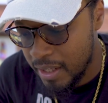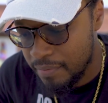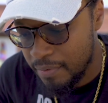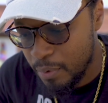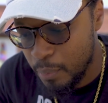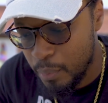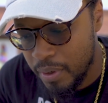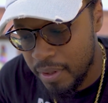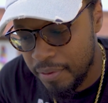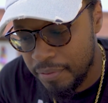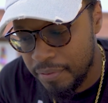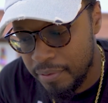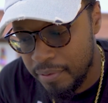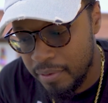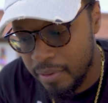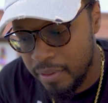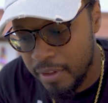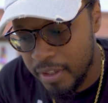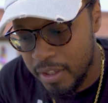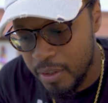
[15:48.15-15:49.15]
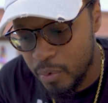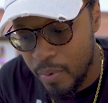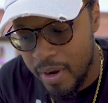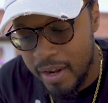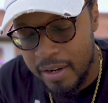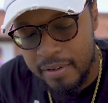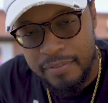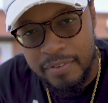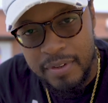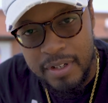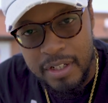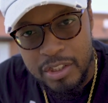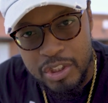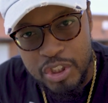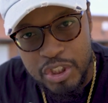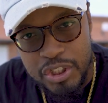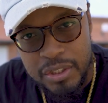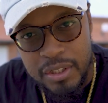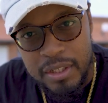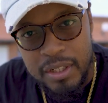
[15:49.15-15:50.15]
even with the white
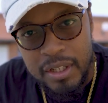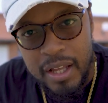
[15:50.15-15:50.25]
finish,